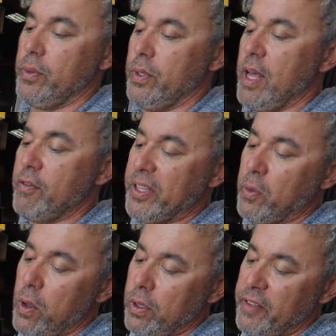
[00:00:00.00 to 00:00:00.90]
lovely
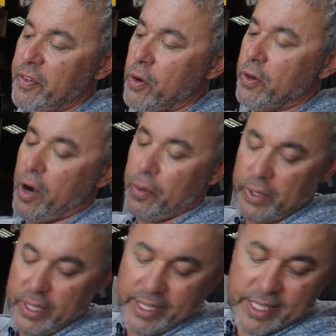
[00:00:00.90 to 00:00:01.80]
quality Velcro
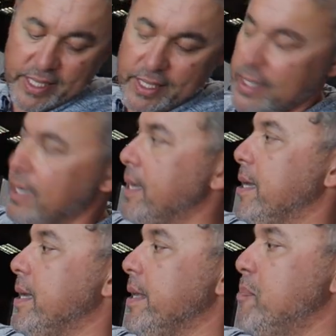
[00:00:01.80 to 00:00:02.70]
release.
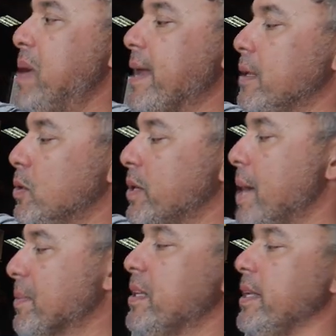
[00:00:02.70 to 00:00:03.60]
Your paddle will
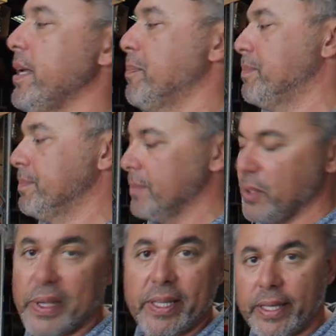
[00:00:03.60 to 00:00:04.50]
come clear
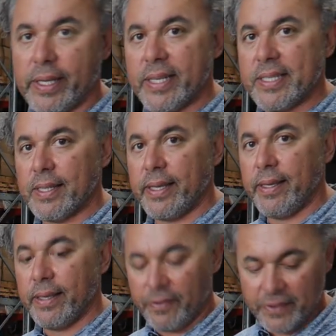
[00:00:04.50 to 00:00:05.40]
quickly and easily
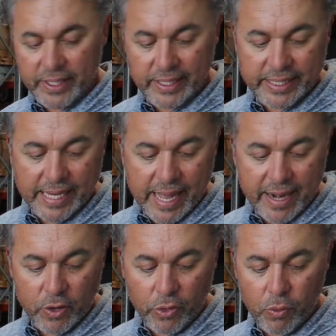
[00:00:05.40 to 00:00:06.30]
if you need to get at
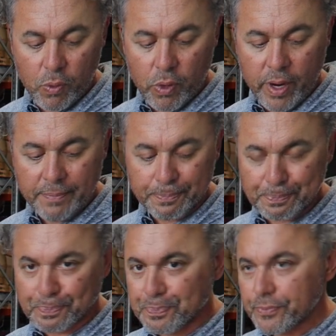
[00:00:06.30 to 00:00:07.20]
it on the water.
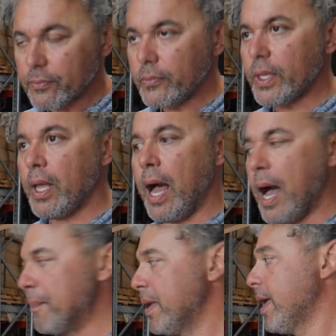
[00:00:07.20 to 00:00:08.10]

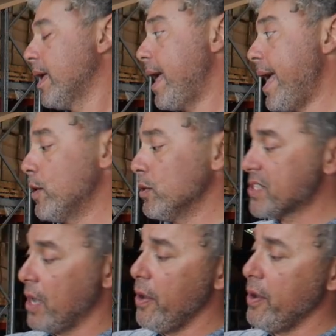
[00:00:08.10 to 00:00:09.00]
And
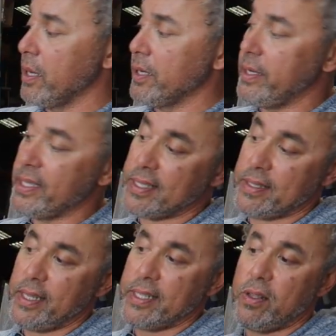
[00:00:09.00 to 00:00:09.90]
also,
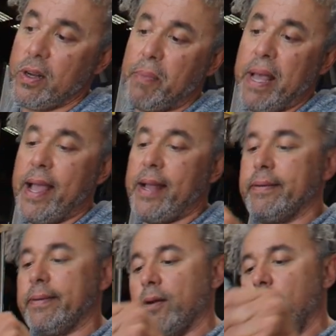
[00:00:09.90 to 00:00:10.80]
it's not a bad
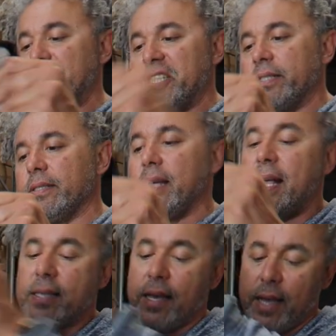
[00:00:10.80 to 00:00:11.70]
option
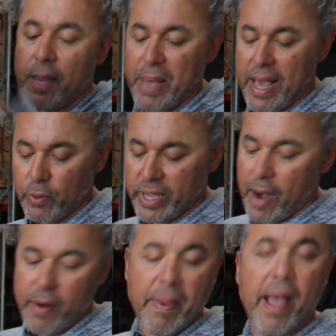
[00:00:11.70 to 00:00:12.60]
as a paddle
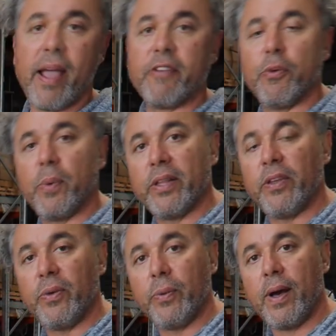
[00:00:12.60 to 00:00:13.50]
carry bag for when
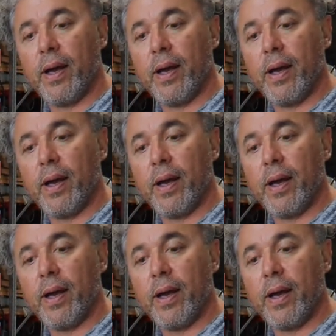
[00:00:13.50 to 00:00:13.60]
you